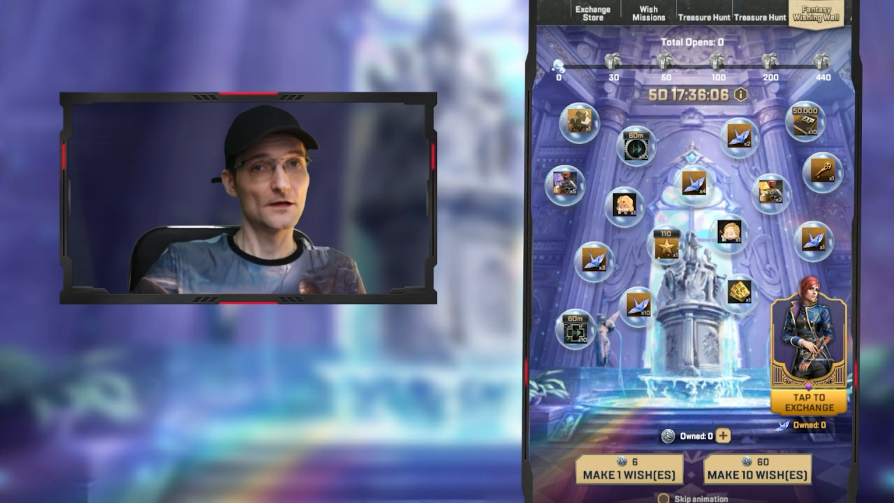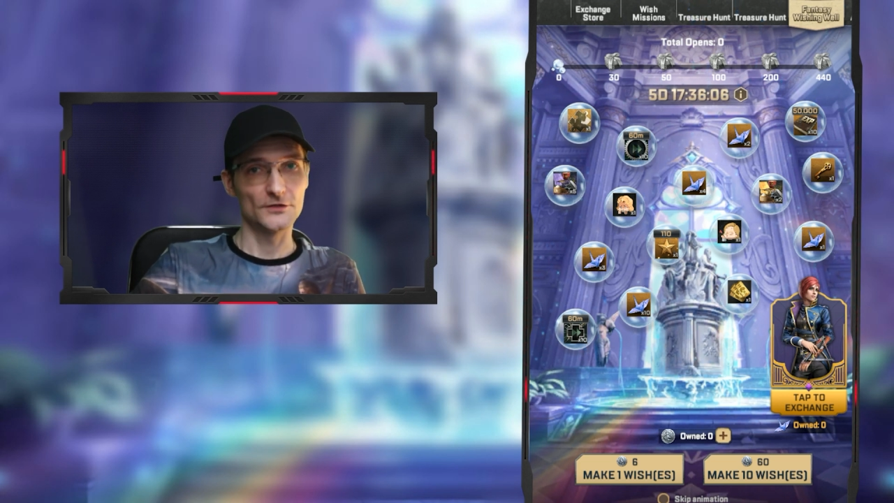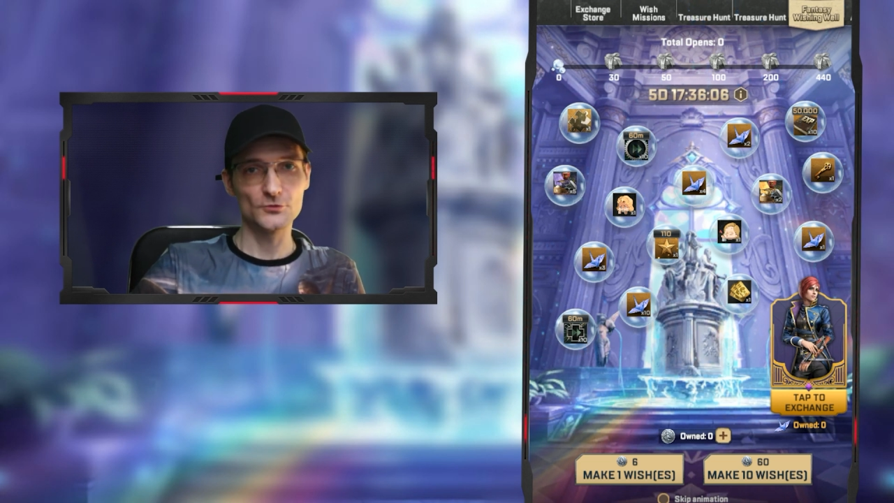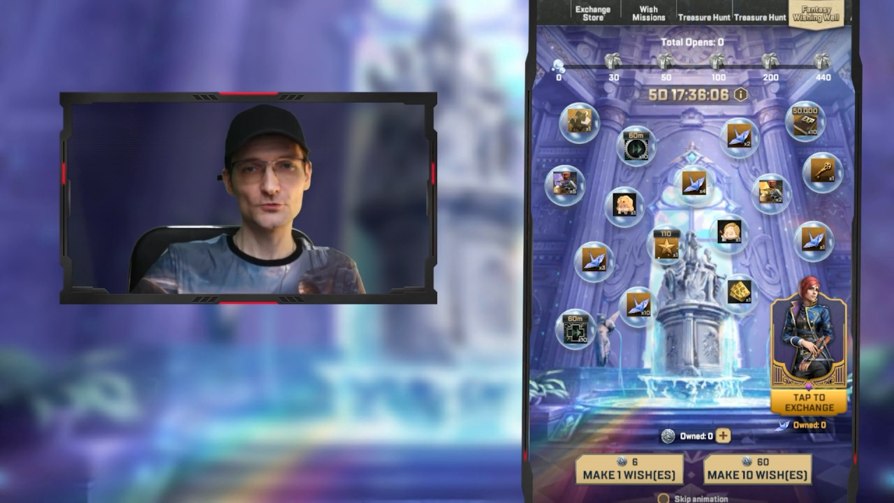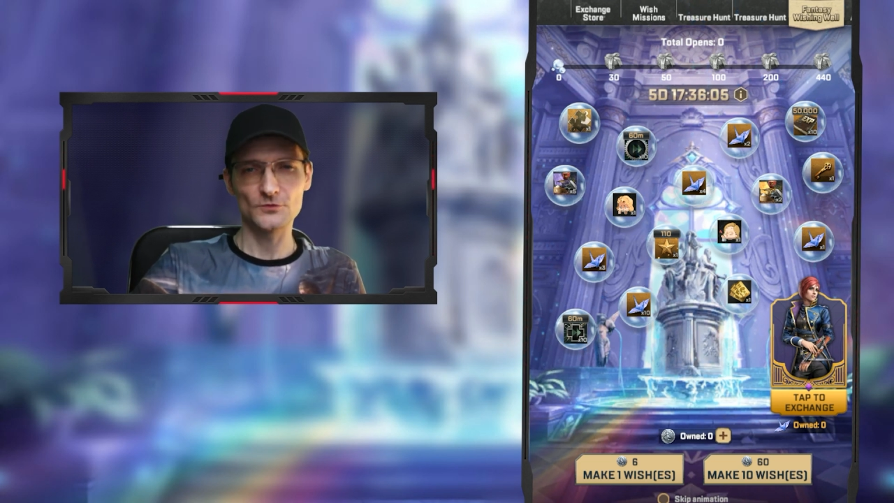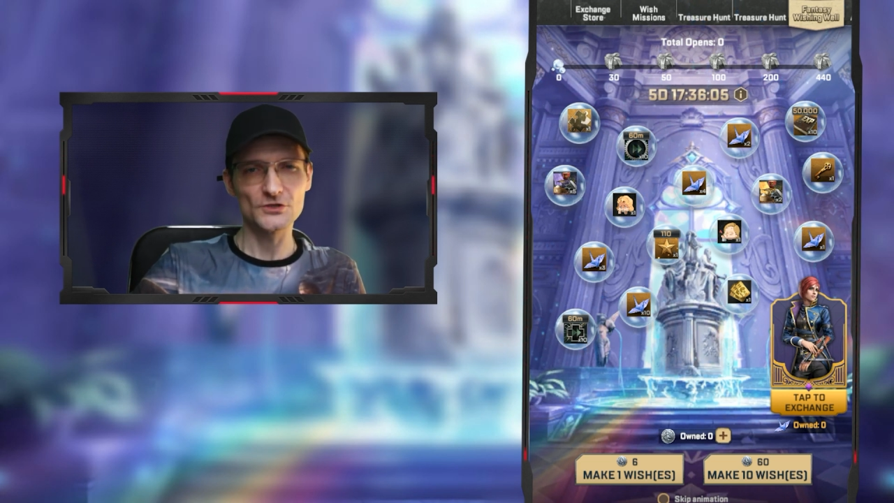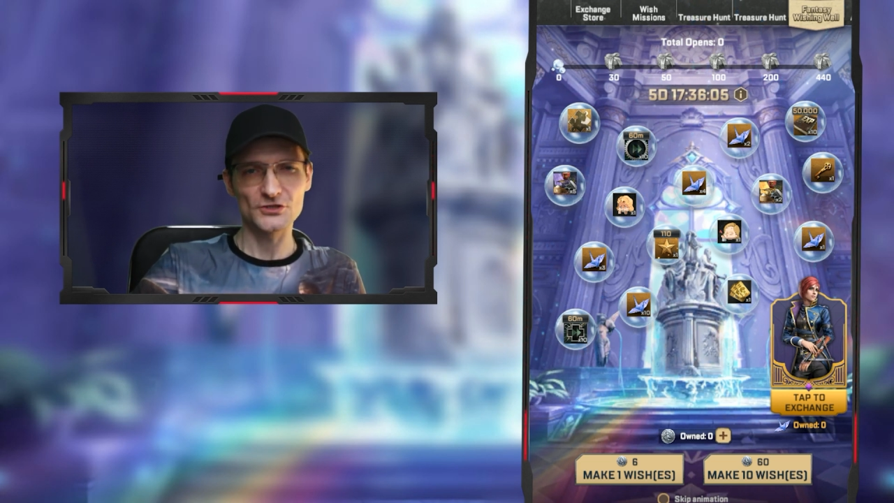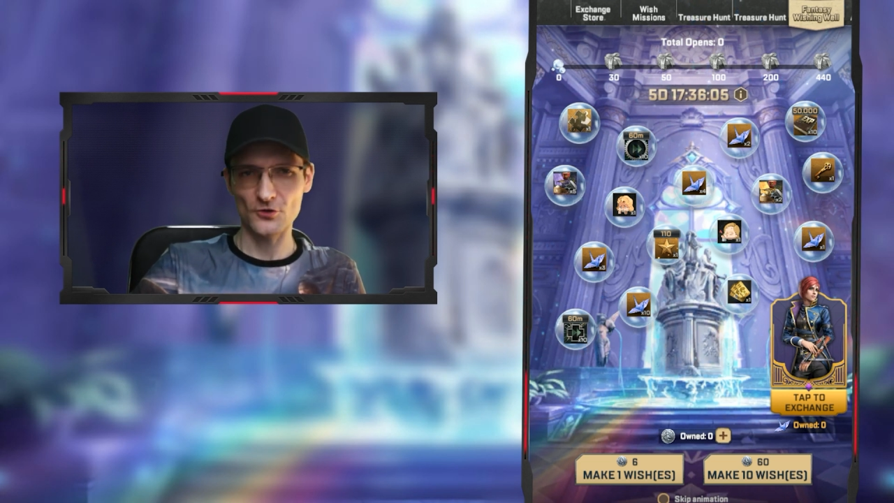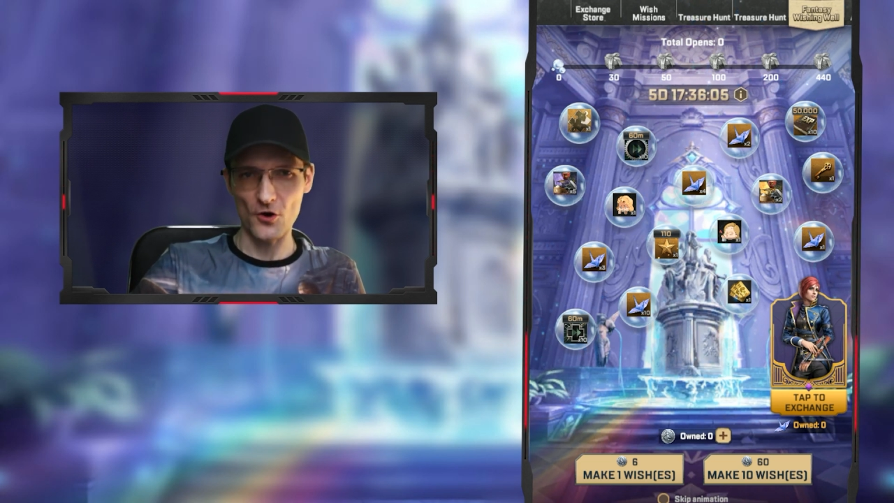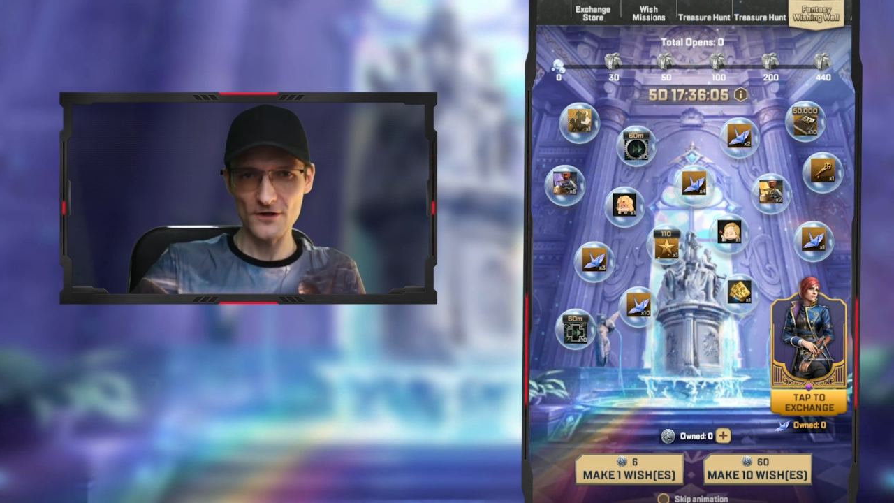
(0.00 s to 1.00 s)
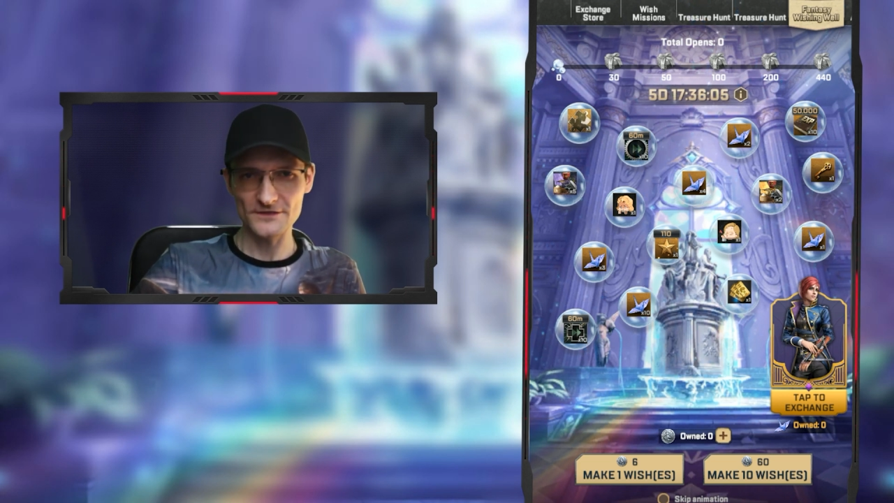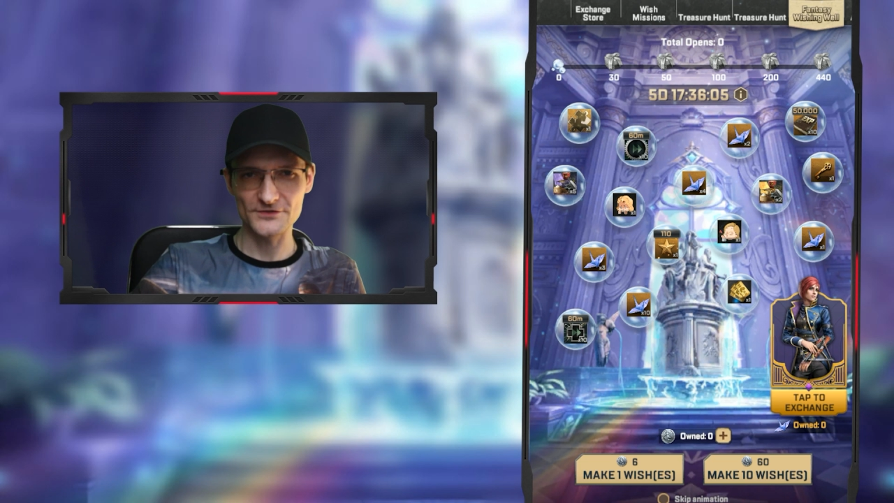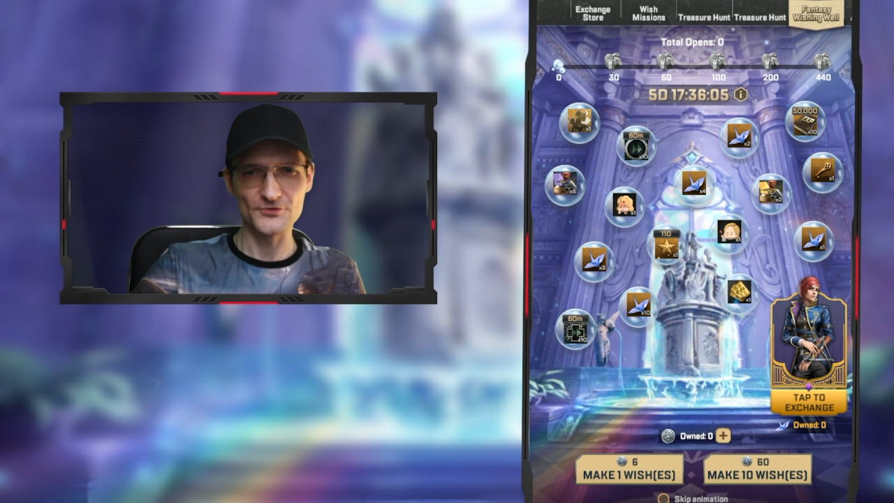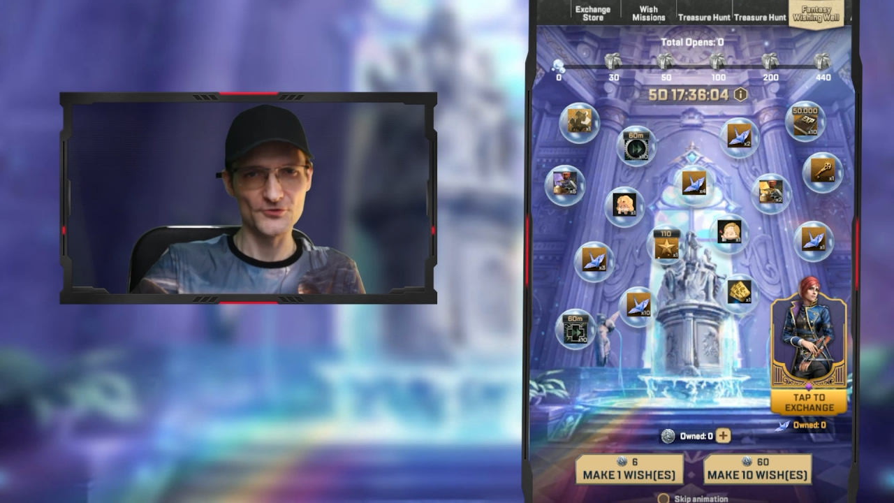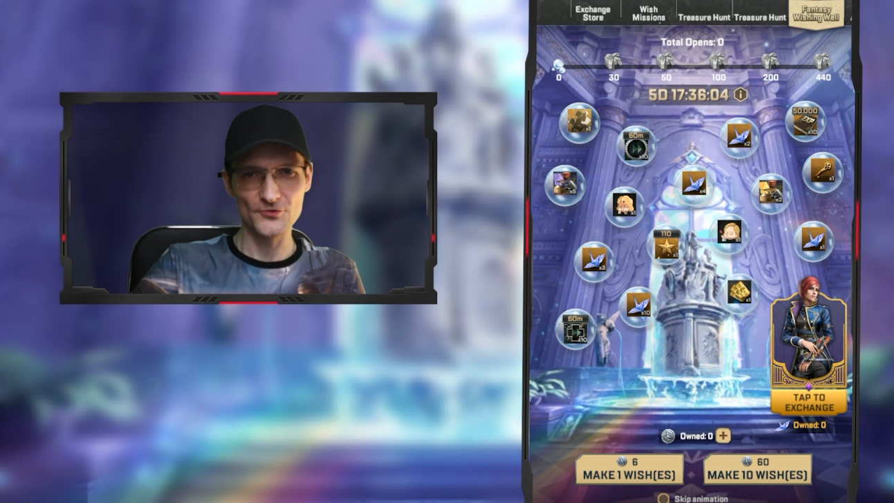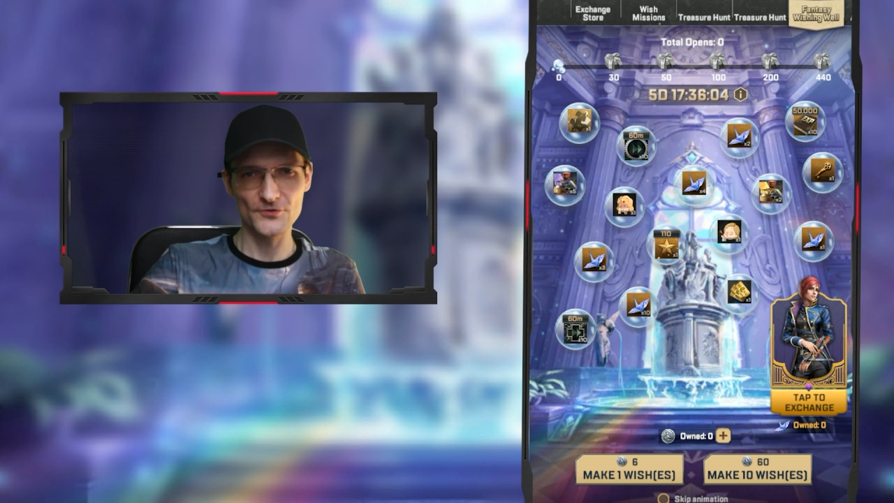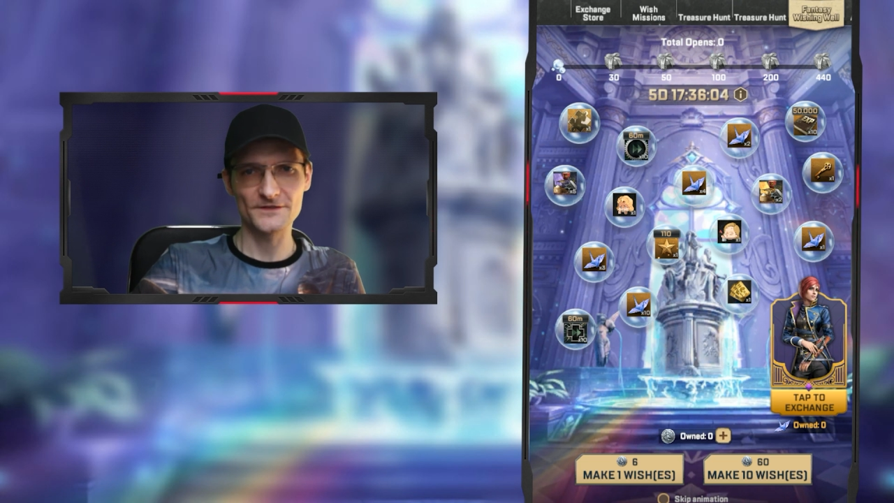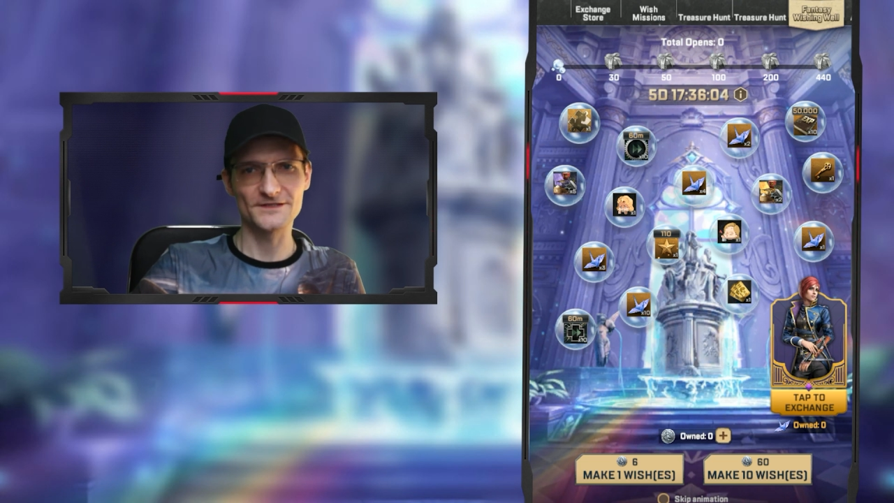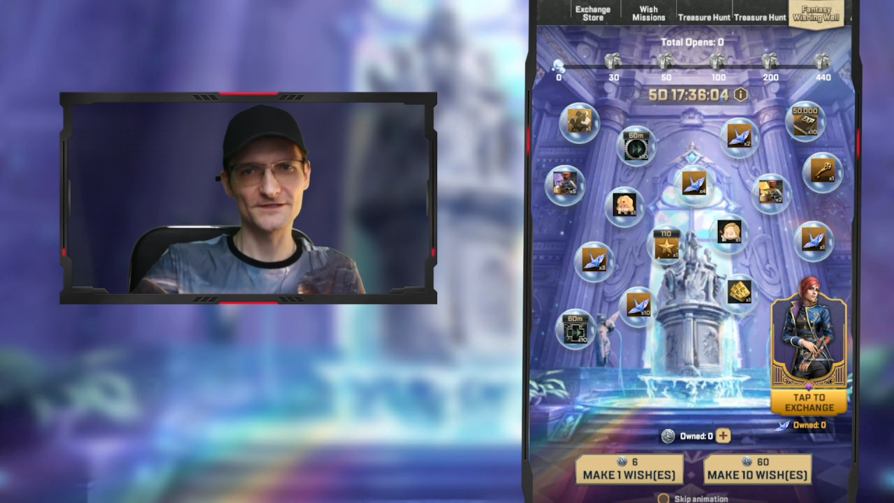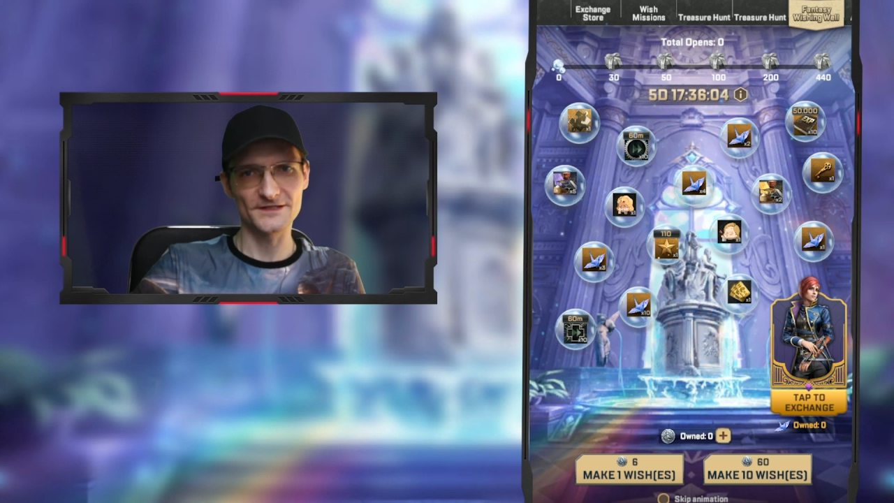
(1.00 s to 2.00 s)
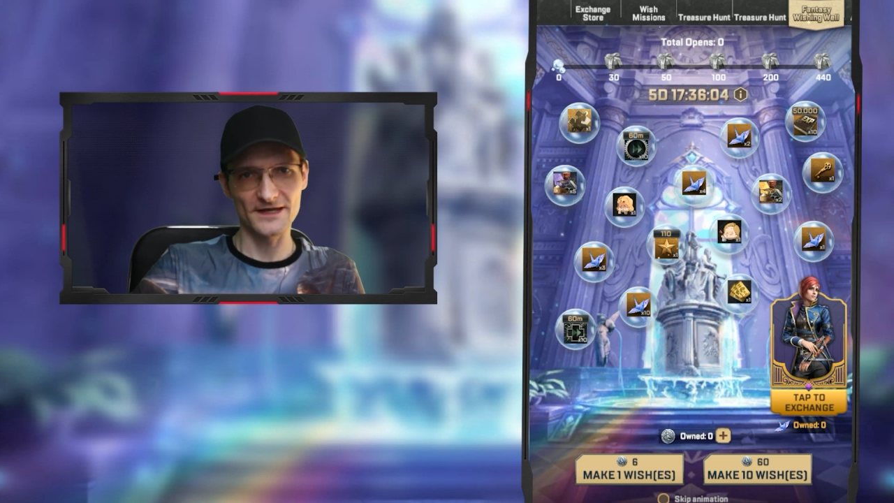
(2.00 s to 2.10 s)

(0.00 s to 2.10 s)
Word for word: Use Wish Coins during this